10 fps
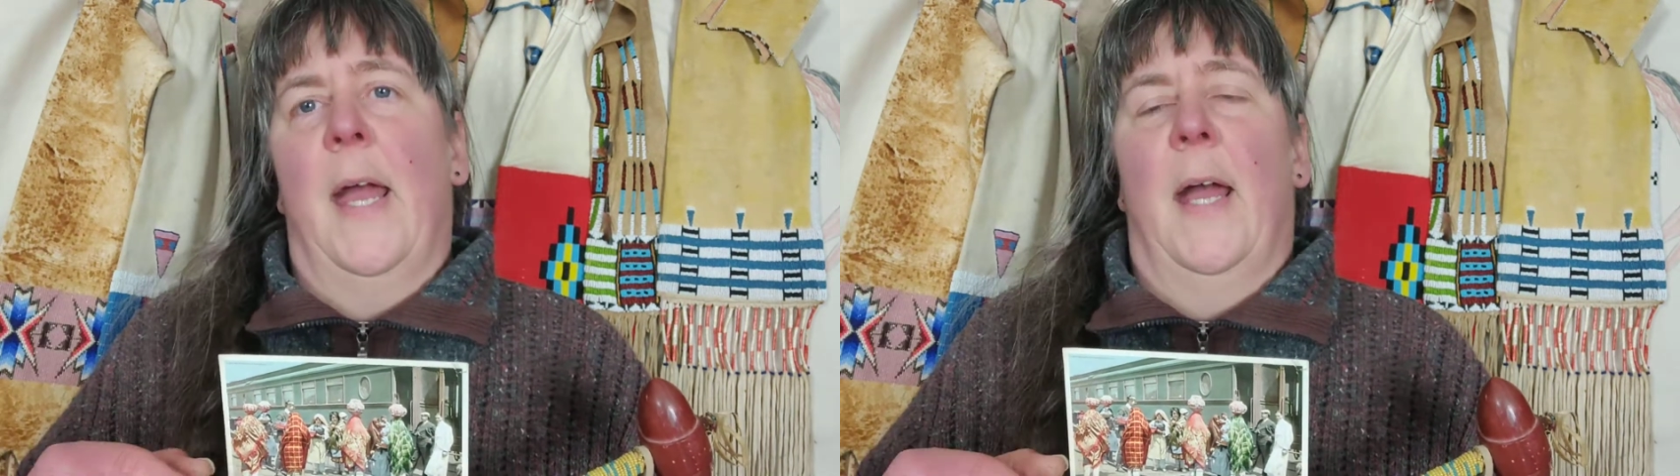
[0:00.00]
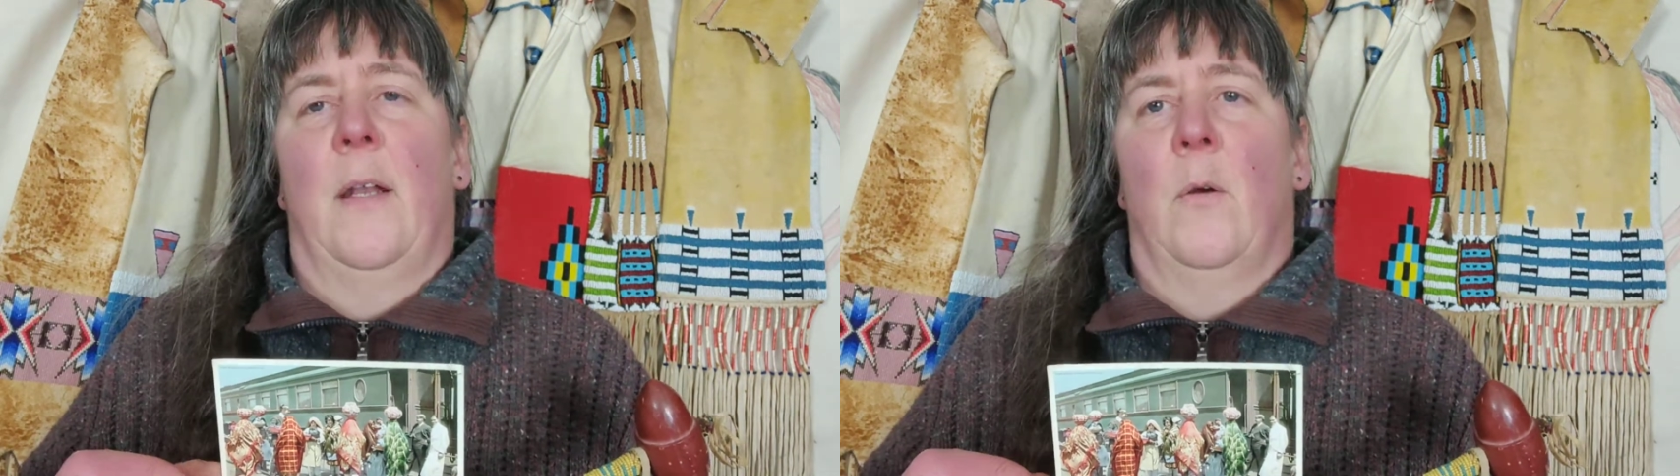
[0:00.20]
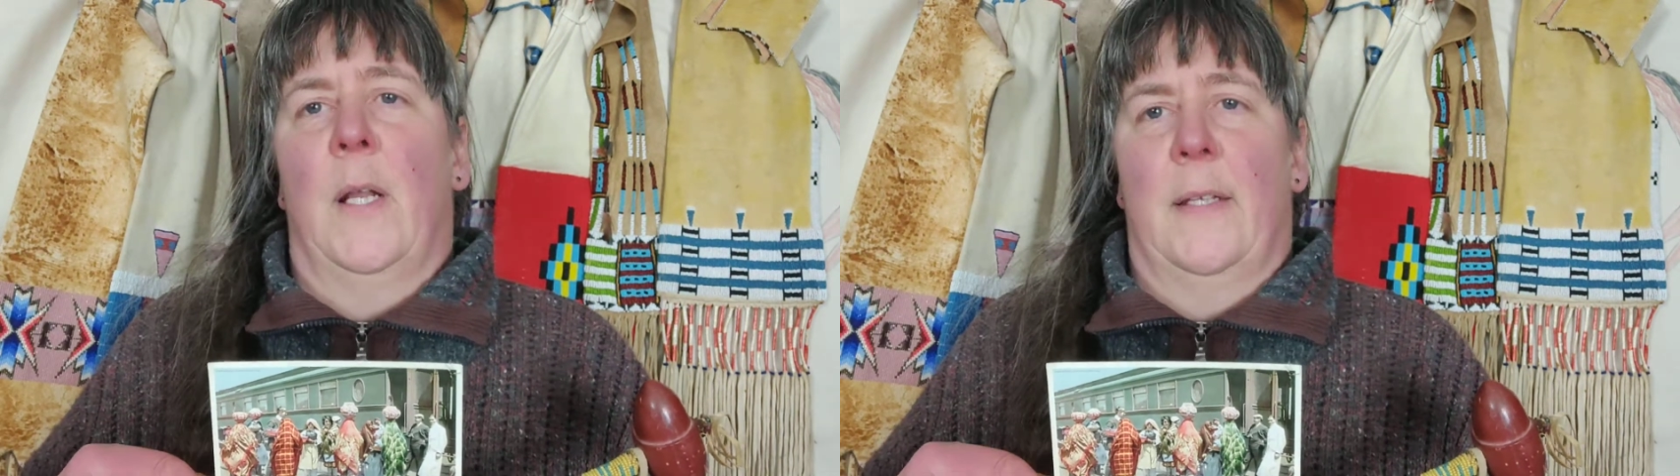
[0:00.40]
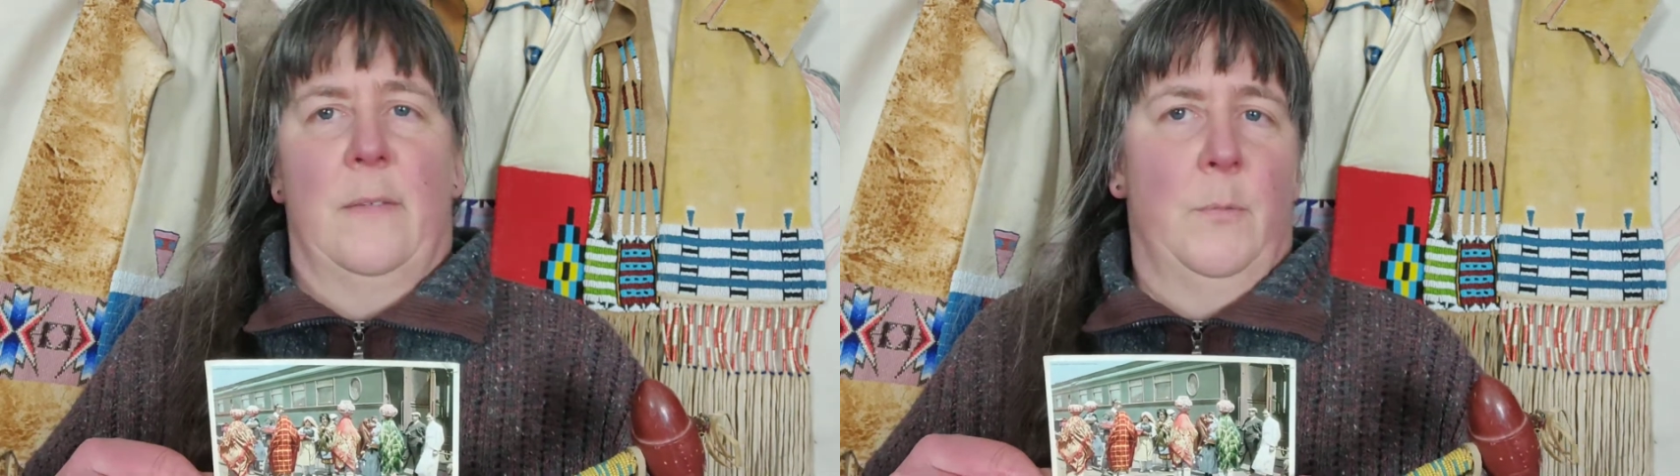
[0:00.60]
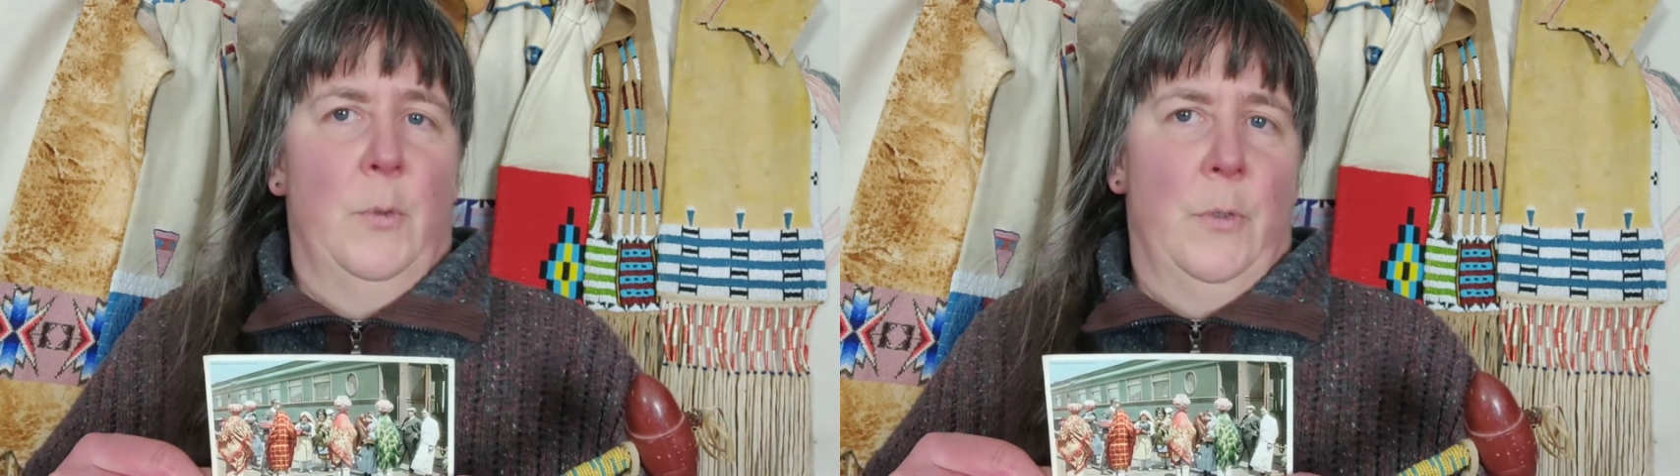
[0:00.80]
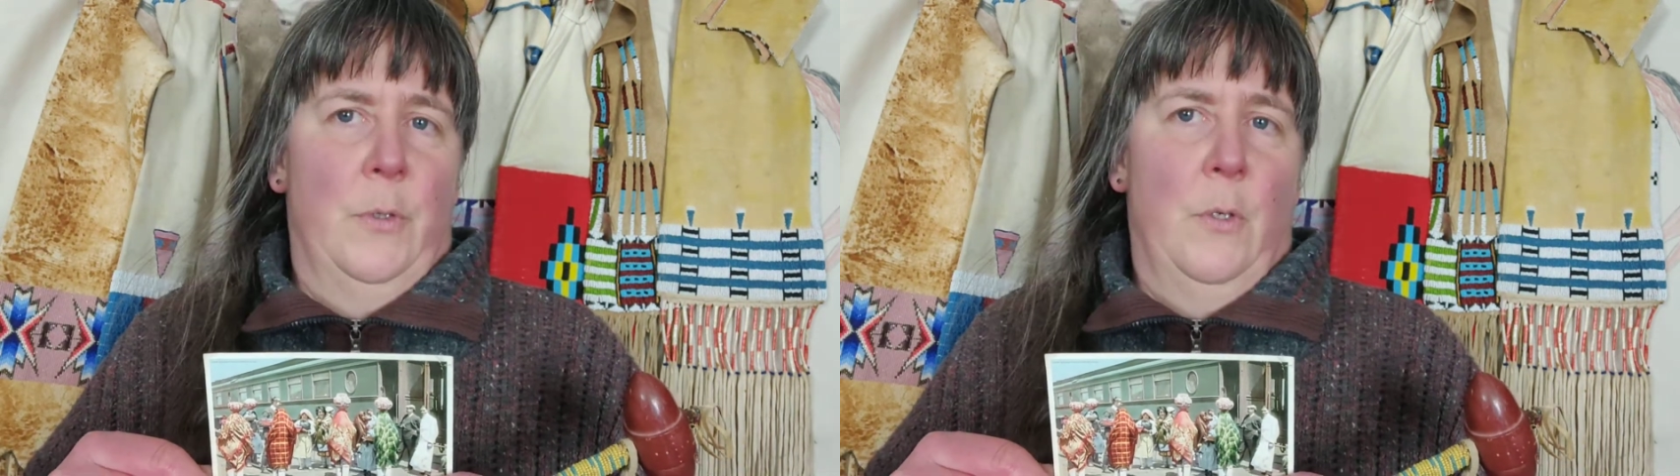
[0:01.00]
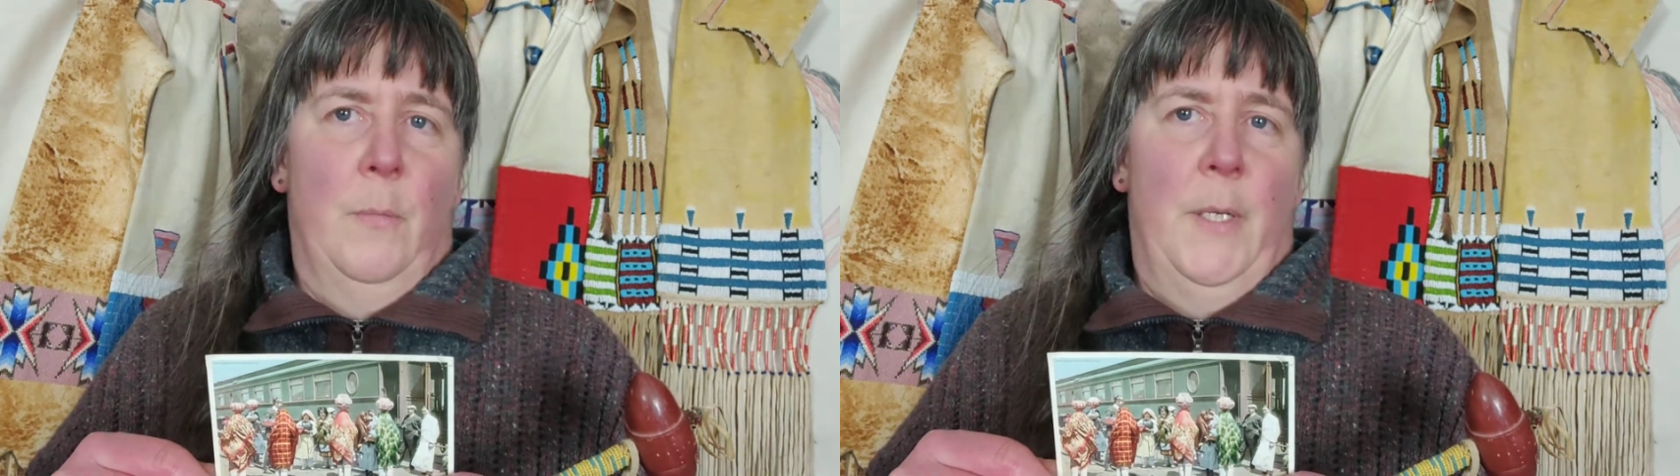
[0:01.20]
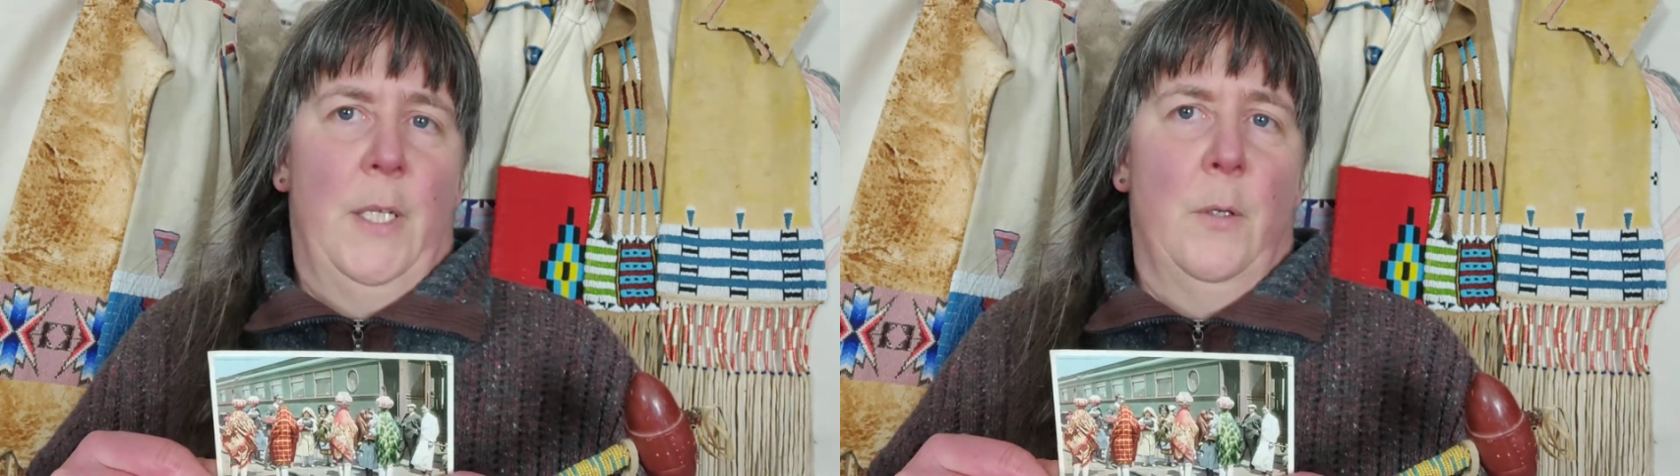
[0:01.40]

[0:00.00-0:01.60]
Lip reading: And ollas were normally